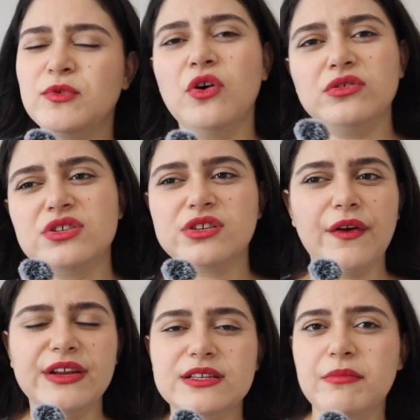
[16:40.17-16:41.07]
not
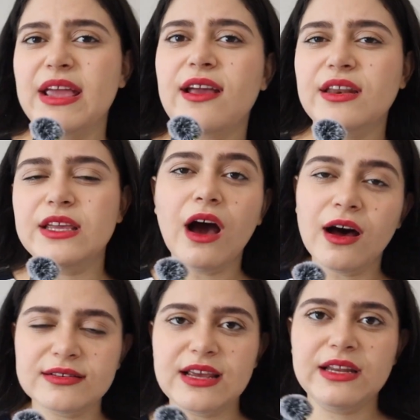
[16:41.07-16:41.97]
going to make any
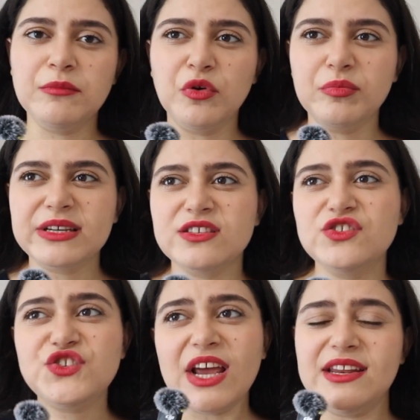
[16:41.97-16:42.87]
art anymore because
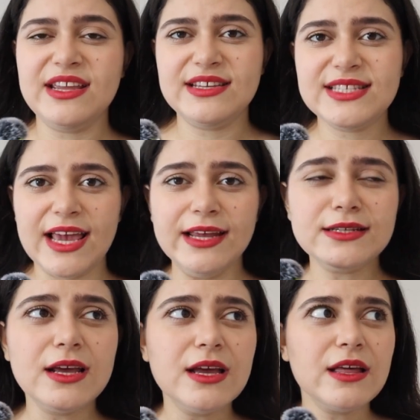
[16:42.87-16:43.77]
Jenny
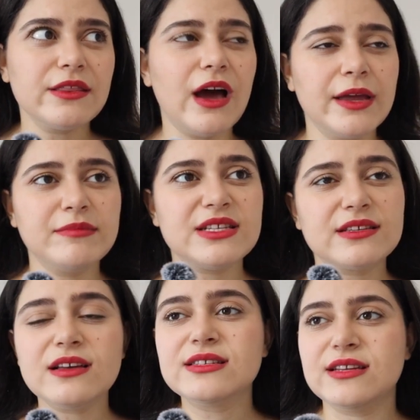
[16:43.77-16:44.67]
said that I'm
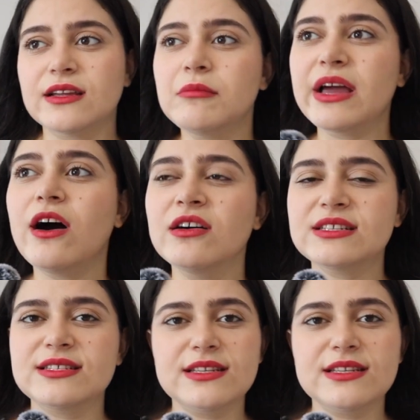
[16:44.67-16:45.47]
disgusting and my art is